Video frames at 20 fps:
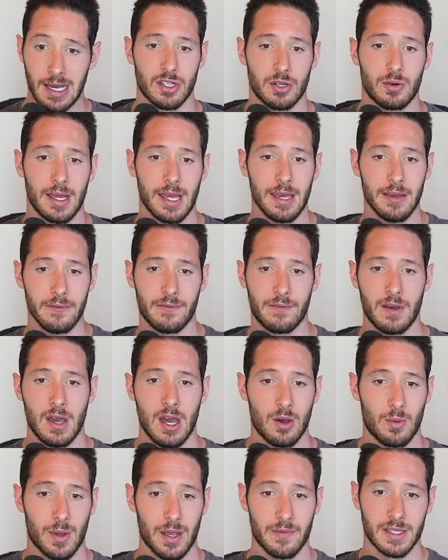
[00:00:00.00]
So if
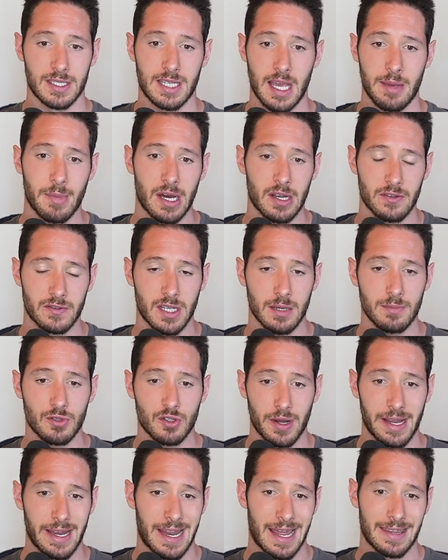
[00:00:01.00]
we have the same amount of
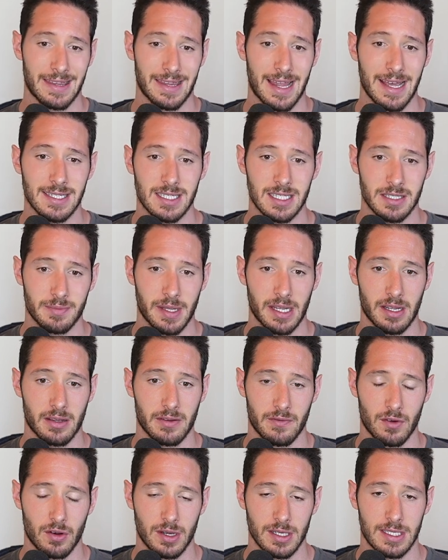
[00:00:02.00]
substrate and less is being
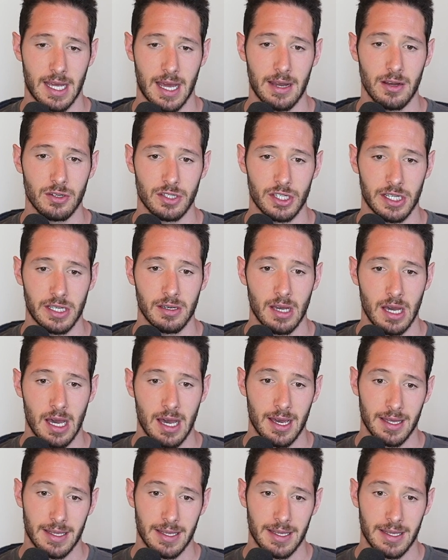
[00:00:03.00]
converted to energy,